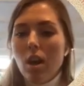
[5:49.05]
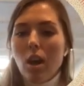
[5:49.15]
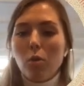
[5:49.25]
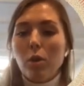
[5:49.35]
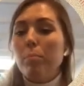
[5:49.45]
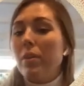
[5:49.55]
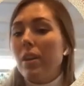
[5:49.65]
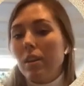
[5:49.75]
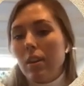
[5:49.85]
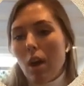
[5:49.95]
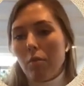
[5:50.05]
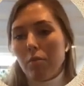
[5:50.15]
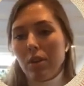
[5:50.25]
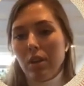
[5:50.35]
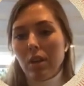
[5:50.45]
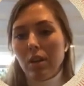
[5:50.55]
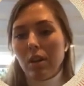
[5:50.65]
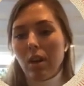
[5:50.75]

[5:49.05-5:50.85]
repeated every year.